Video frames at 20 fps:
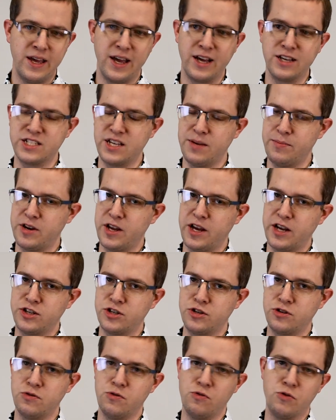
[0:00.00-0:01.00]

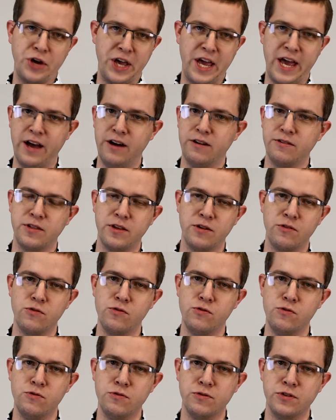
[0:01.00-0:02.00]
examination or count, they're
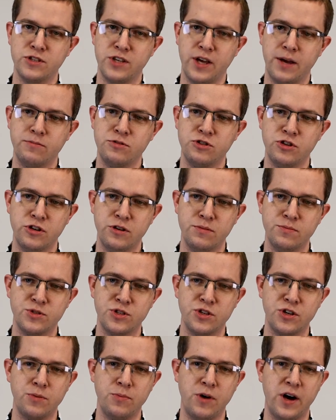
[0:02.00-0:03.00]
all the same term.
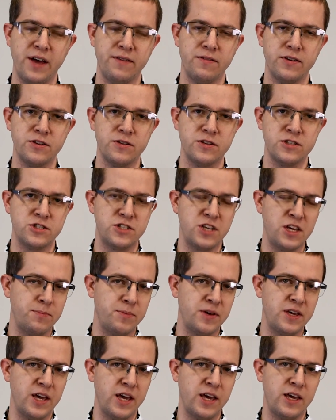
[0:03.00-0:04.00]
So you might have a
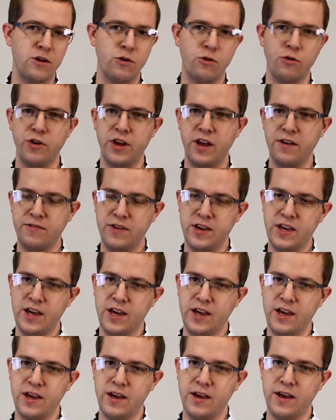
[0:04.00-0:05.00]
CBE or an
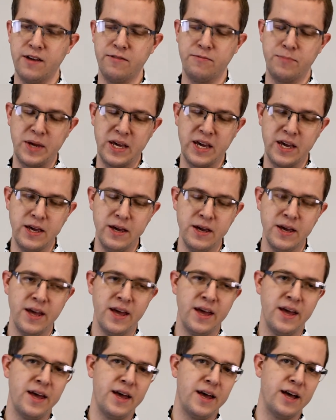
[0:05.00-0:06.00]
FBE,
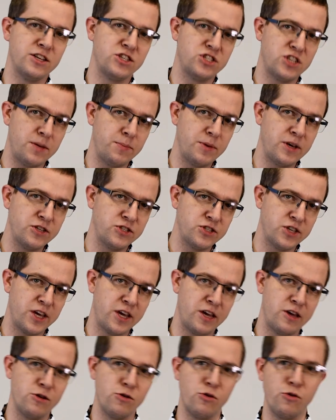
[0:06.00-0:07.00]
a
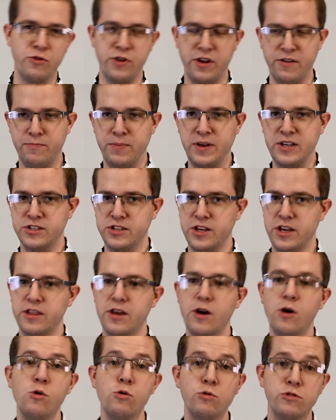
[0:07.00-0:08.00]
CBC or an FBC,
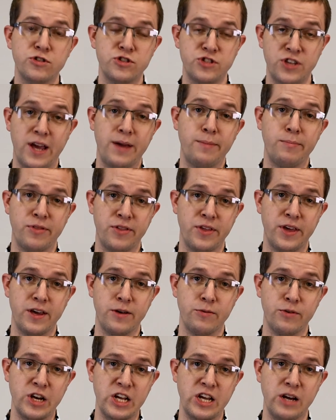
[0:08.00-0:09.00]
they're all the same
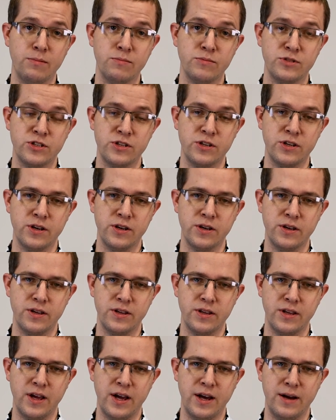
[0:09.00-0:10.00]
thing when it comes
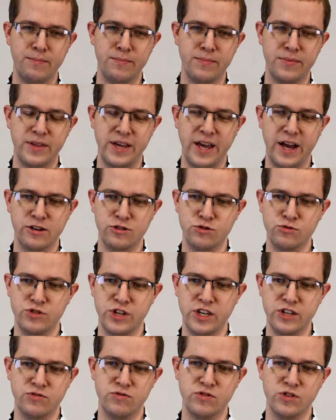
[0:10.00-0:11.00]
to the actual
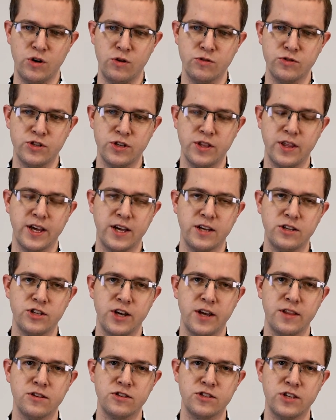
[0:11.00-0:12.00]
test results, and they
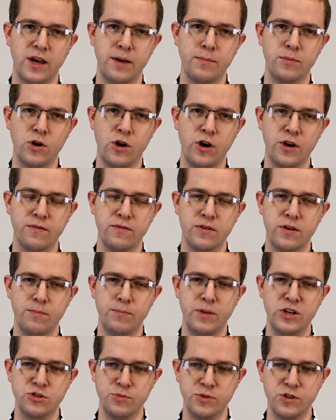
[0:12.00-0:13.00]
contain the same kind of
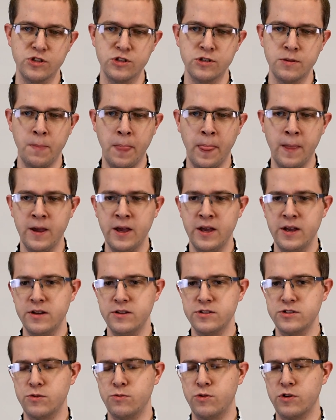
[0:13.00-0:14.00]
measurements.
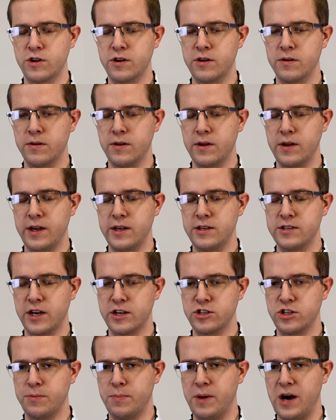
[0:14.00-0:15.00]
So what is
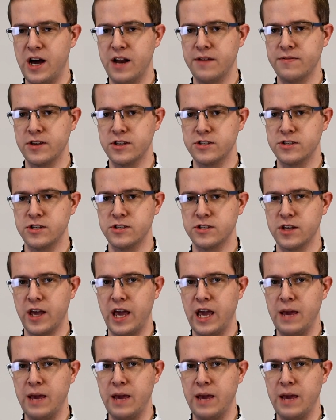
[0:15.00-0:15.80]
actually part of this is a